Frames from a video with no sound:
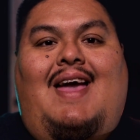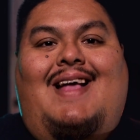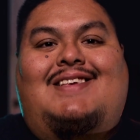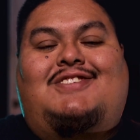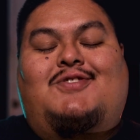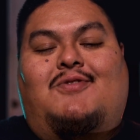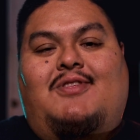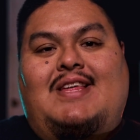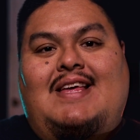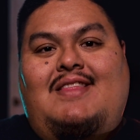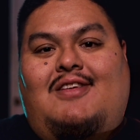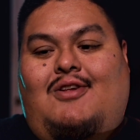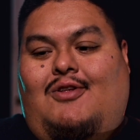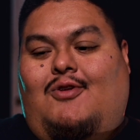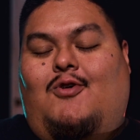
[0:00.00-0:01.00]
And so
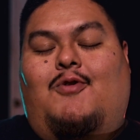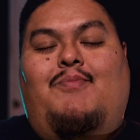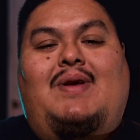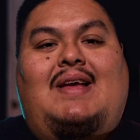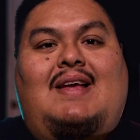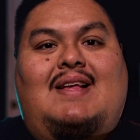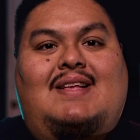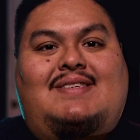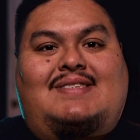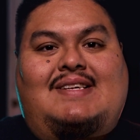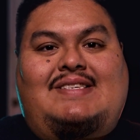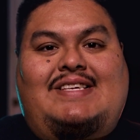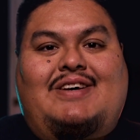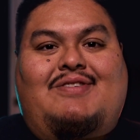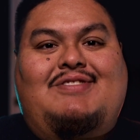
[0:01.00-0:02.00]
then the Lord begins
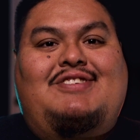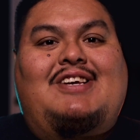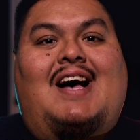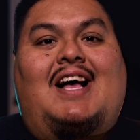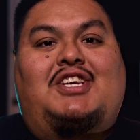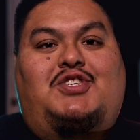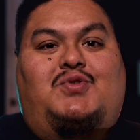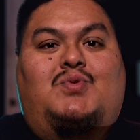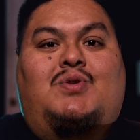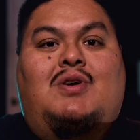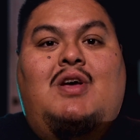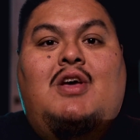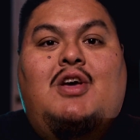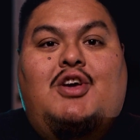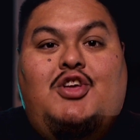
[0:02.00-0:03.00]
to tell
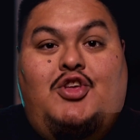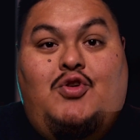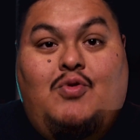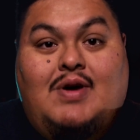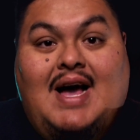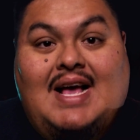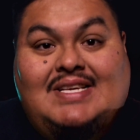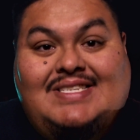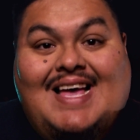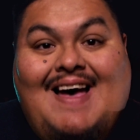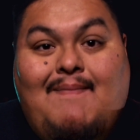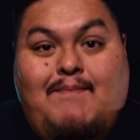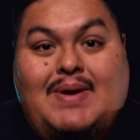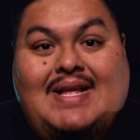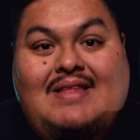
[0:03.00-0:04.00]
Joshua, You guys
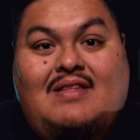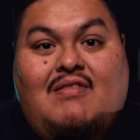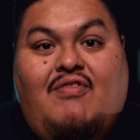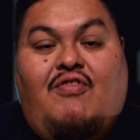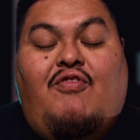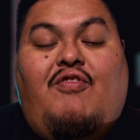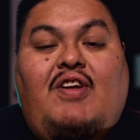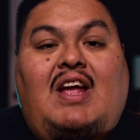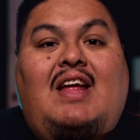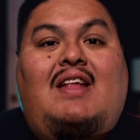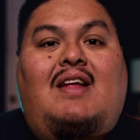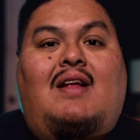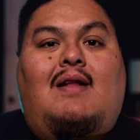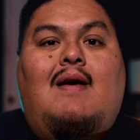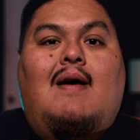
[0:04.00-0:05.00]
have been
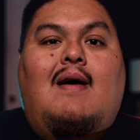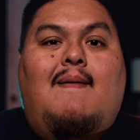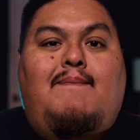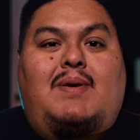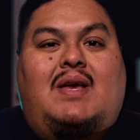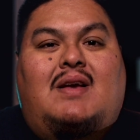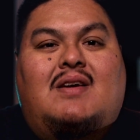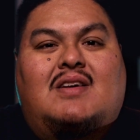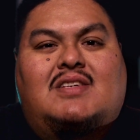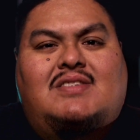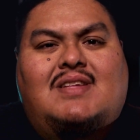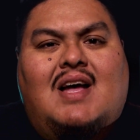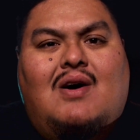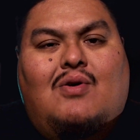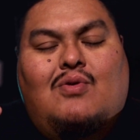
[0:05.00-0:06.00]
defeated
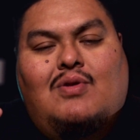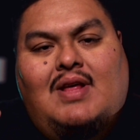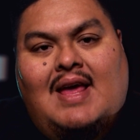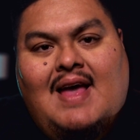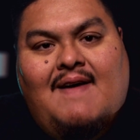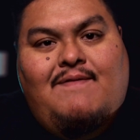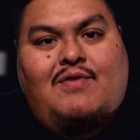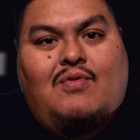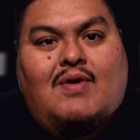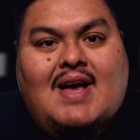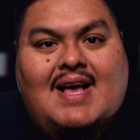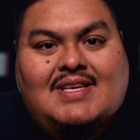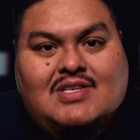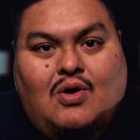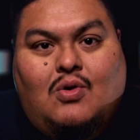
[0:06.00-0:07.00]
because not only have you
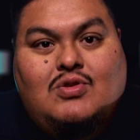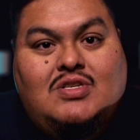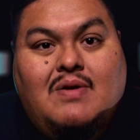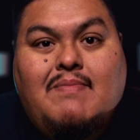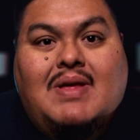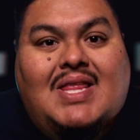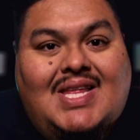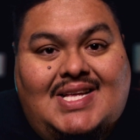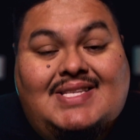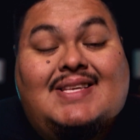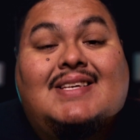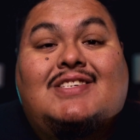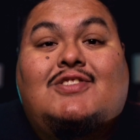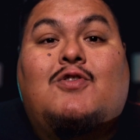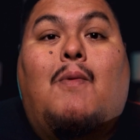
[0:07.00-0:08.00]
guys ultimately
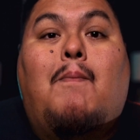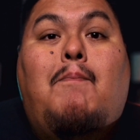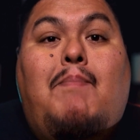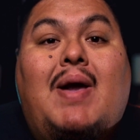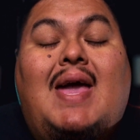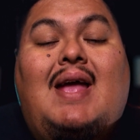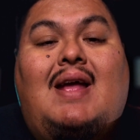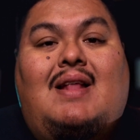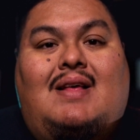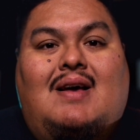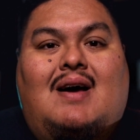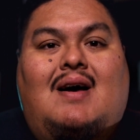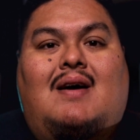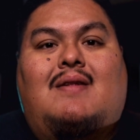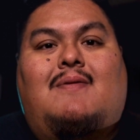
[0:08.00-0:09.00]
disobeyed
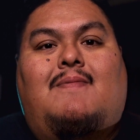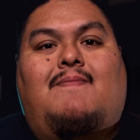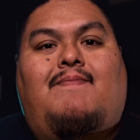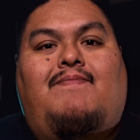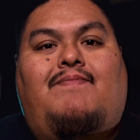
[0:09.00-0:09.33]
God,